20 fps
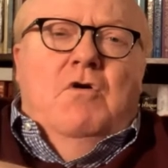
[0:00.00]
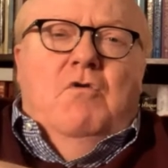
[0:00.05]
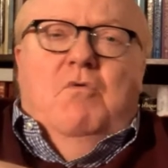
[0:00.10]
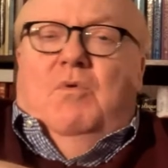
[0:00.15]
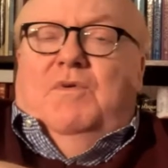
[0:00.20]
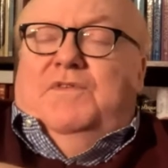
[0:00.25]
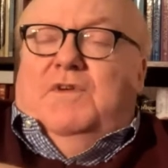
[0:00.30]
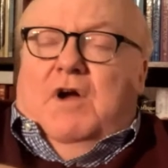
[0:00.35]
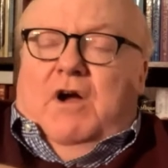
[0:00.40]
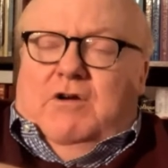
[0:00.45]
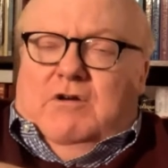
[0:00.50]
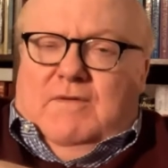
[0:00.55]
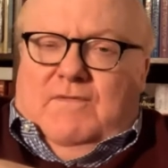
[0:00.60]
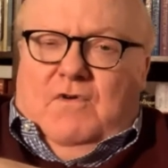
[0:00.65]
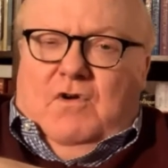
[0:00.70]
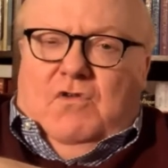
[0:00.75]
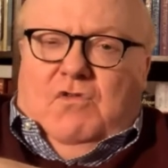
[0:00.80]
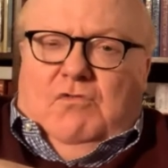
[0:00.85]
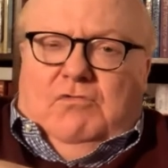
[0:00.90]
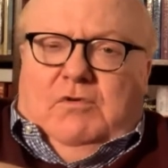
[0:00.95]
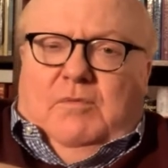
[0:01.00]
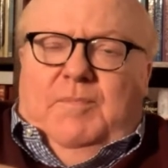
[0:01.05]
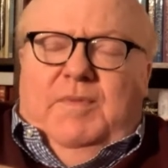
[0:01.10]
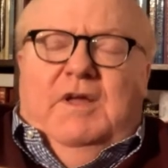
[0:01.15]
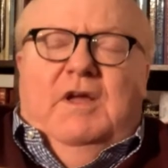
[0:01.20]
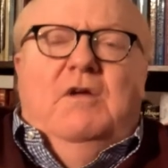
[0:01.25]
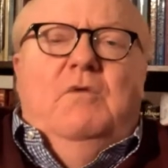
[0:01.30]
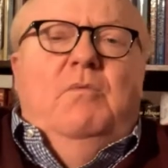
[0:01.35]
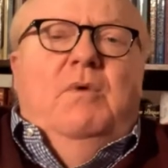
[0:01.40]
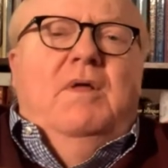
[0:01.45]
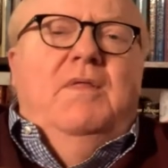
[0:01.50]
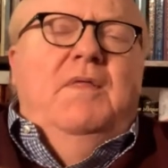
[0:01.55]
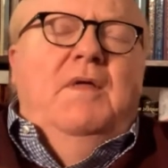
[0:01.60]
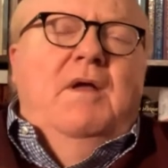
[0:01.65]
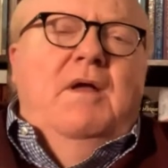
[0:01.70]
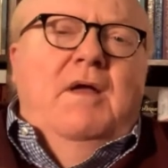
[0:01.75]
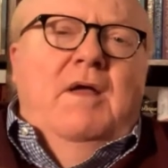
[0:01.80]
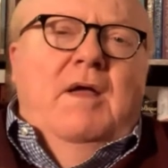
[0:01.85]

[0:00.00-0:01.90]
who was controversial to begin with,